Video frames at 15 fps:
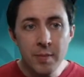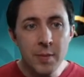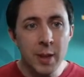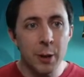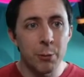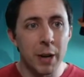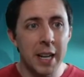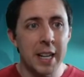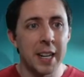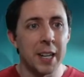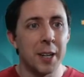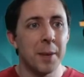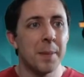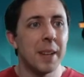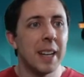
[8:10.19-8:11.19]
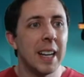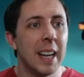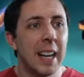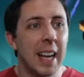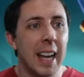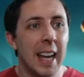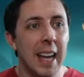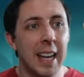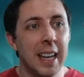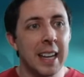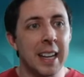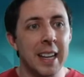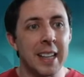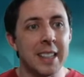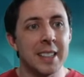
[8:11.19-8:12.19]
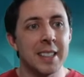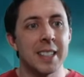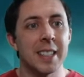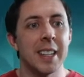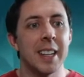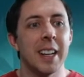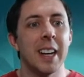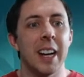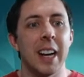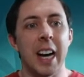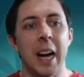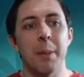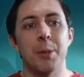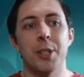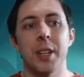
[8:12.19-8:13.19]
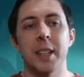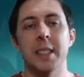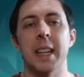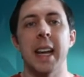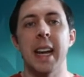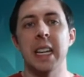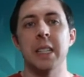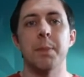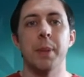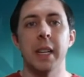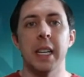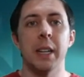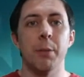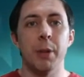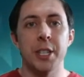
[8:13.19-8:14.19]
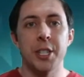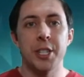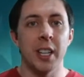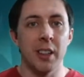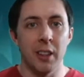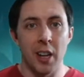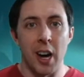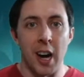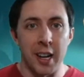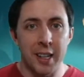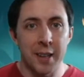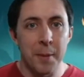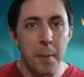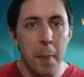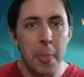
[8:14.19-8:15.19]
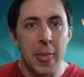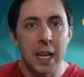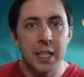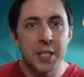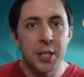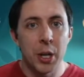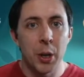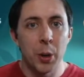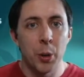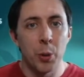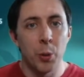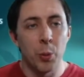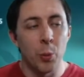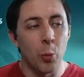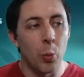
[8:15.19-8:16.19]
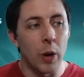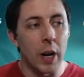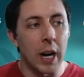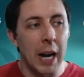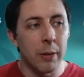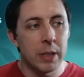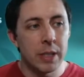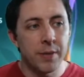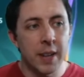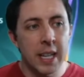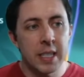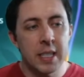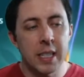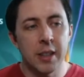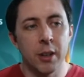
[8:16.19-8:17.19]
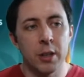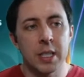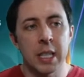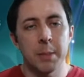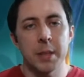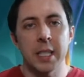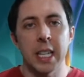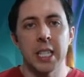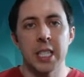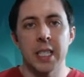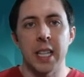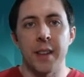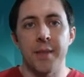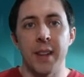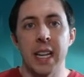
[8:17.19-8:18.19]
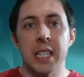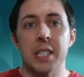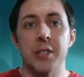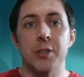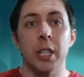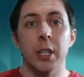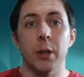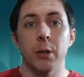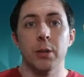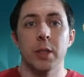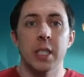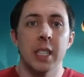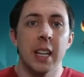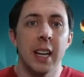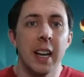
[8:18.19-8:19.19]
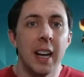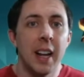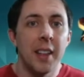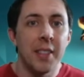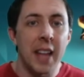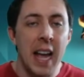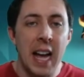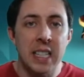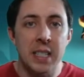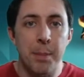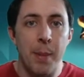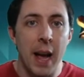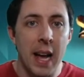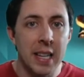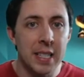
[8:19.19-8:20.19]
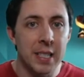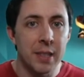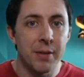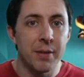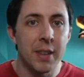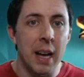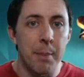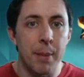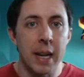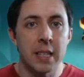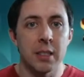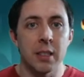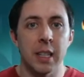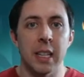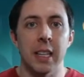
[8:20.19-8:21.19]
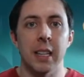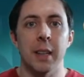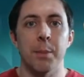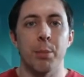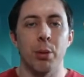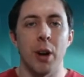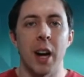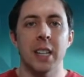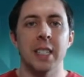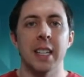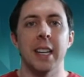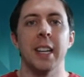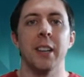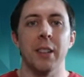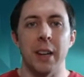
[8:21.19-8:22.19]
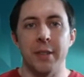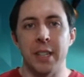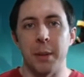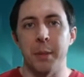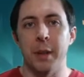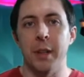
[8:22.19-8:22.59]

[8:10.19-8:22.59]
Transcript: right here, and she has HP regen lock. So I was facing, there's some stages that face Dragoons that has a passive that basically procs a heal every time